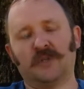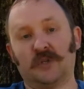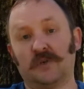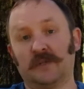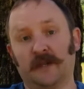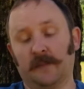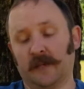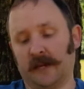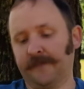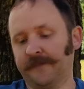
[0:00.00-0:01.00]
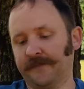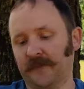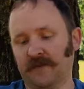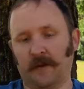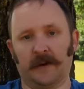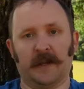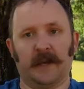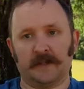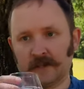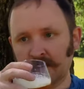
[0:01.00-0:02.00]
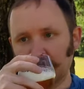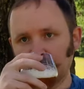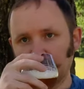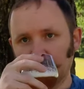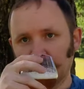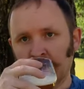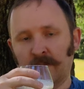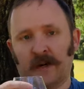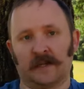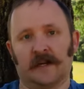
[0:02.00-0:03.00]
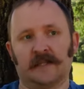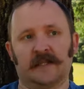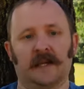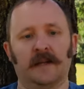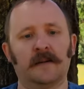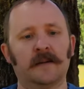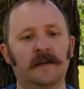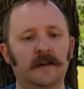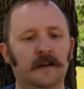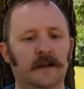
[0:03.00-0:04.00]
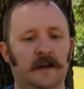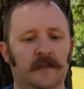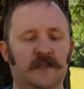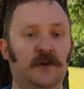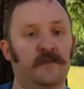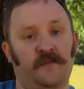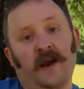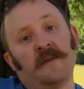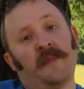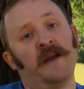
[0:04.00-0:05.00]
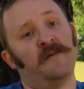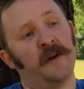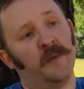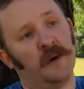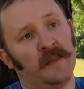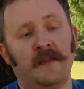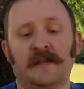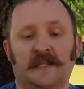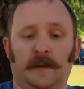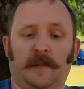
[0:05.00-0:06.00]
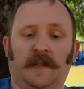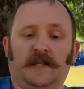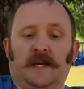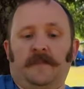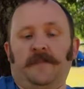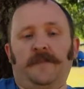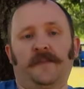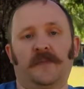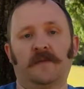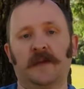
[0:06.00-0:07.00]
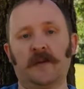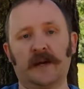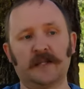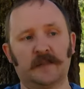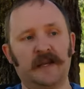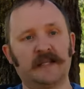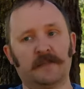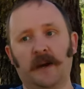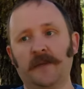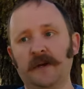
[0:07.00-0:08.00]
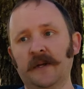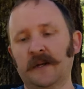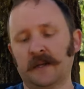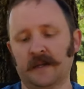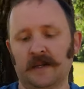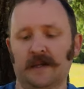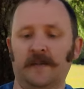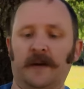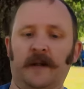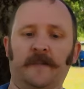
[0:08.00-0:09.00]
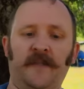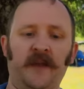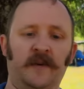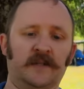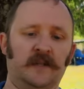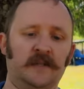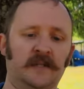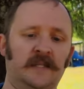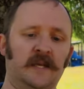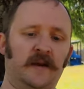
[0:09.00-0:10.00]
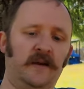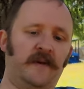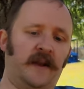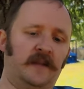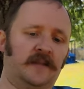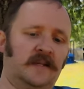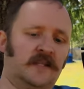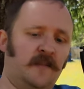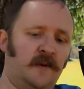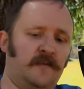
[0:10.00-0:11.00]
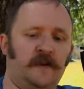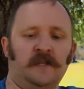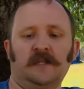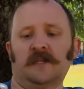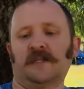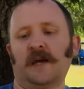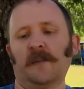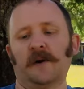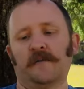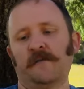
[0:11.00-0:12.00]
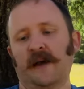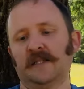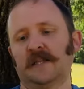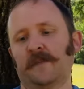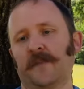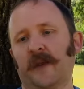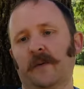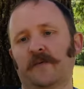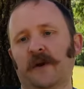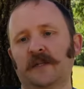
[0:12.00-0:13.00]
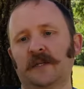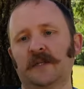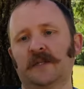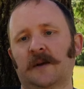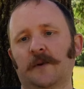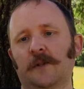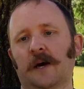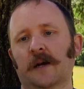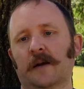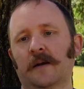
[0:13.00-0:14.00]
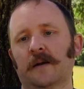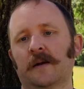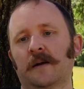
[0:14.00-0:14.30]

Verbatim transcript: June sometime, if I were to guess, prognosticate. Um, so might, might very well maybe summer by the time the video actually makes it public. But uh, anyway, so this is Sierra Nevada's Summerfest, Summer Fest, a refreshing summer lager.